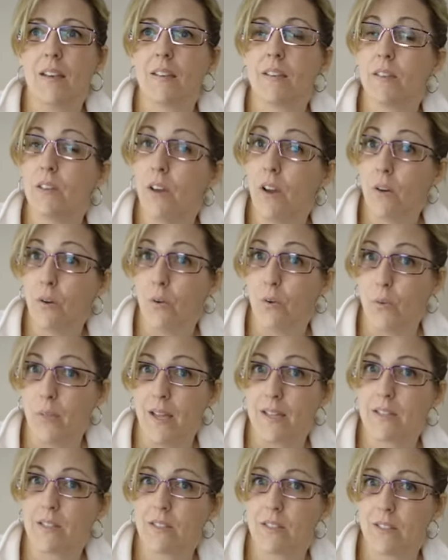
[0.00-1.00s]
No,
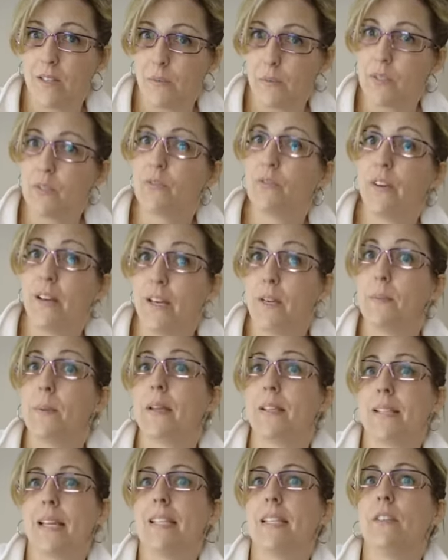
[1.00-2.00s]
it was funny
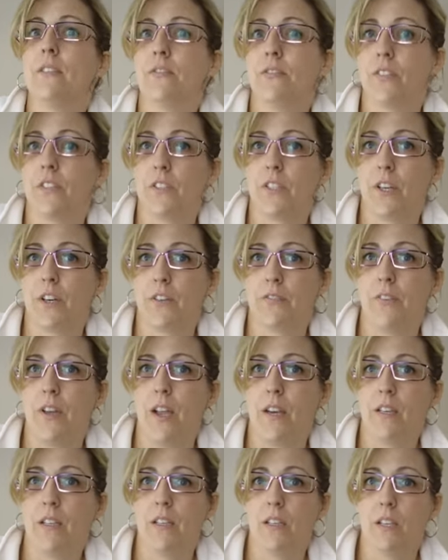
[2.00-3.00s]
because I didn't feel
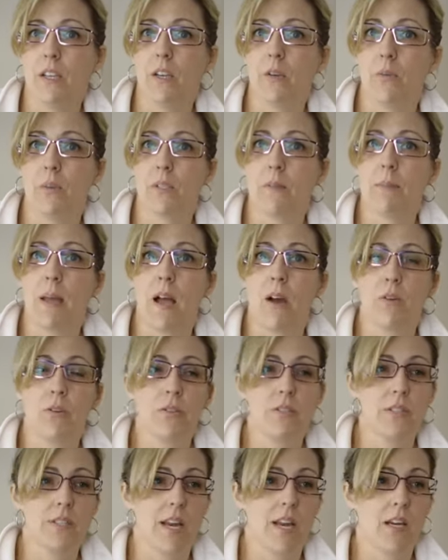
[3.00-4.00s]
terrified. It was
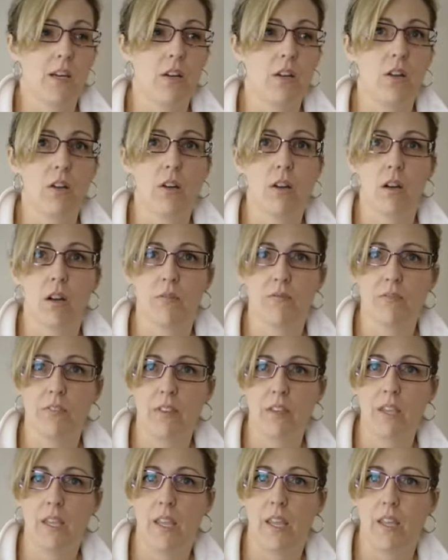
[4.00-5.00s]
about staying calm for
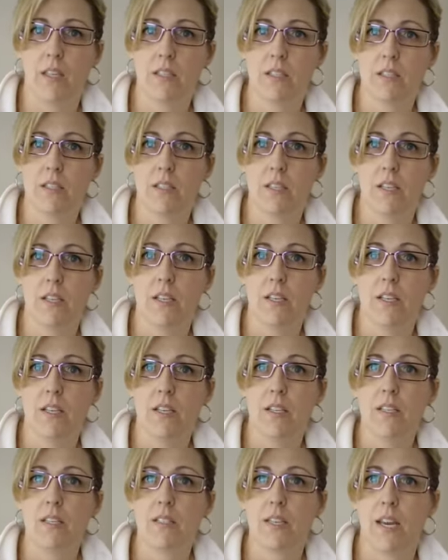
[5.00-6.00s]
the kids,
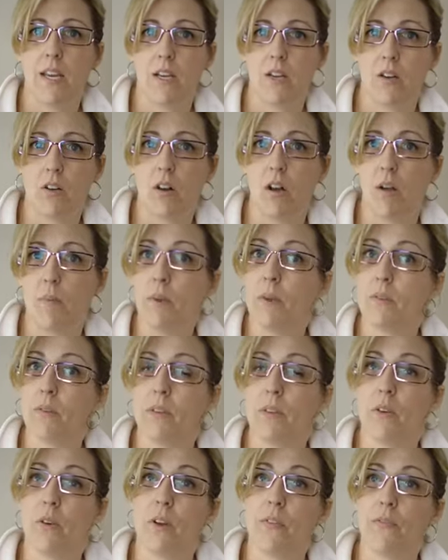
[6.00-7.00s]
staying calm.
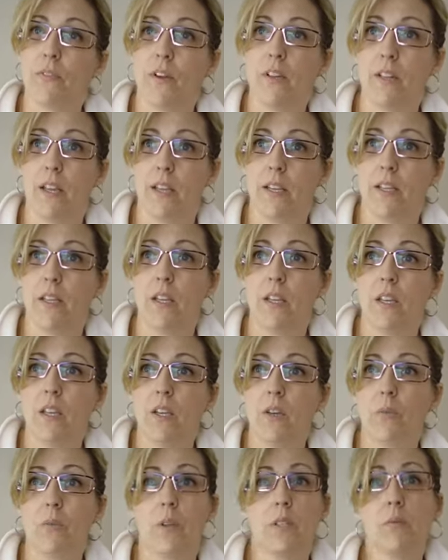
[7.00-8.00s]
And, I felt like
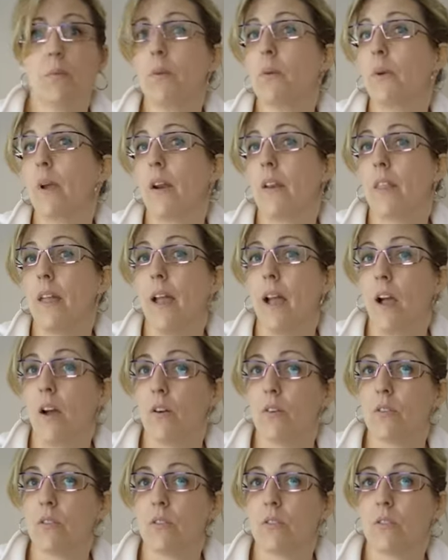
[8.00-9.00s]
once we were out of the
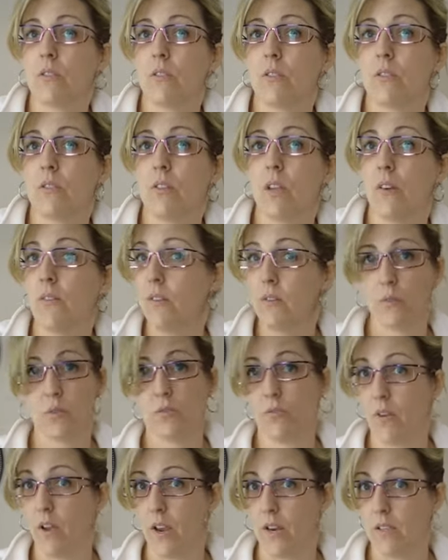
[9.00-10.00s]
house, everything
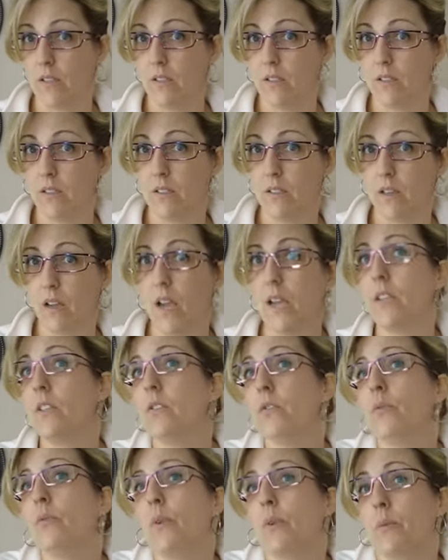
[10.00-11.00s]
was fine. I
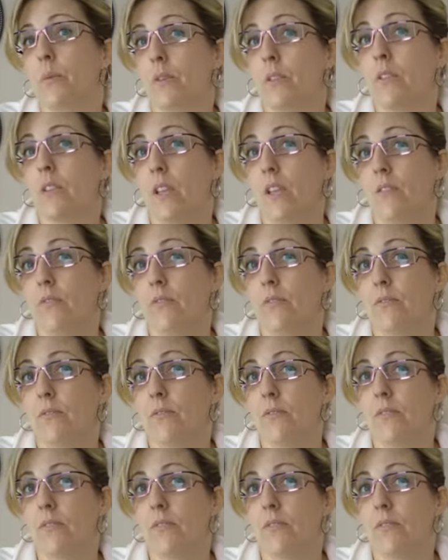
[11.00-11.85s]
knew we were safe.